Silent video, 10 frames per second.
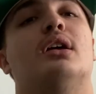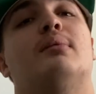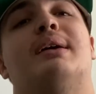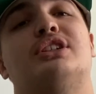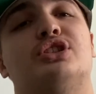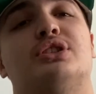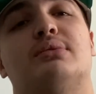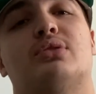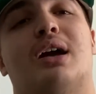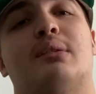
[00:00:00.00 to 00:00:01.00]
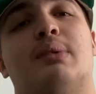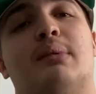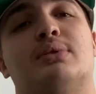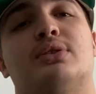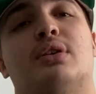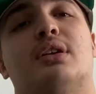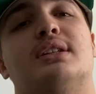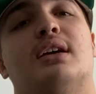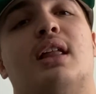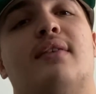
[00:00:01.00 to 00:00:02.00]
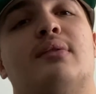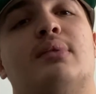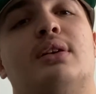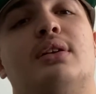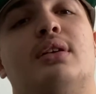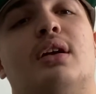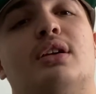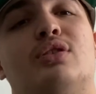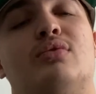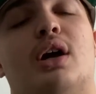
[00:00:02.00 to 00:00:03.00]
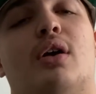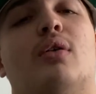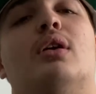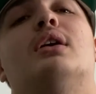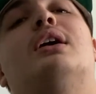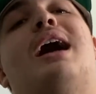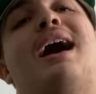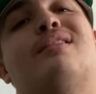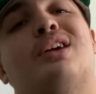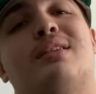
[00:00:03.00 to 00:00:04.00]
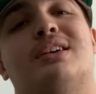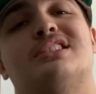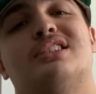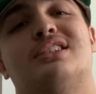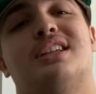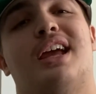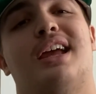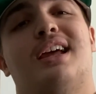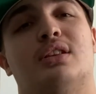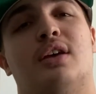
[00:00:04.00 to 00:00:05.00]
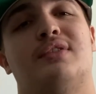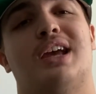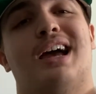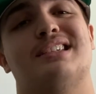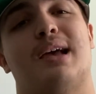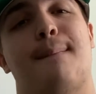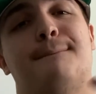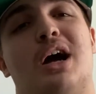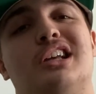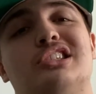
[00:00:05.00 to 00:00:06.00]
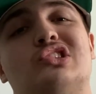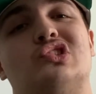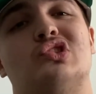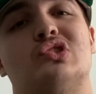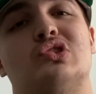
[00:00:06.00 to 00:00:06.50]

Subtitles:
Make sure you subscribe to Papa Too Good. Tell everybody you know. Have a great rest of your day. Love you guys. Peace.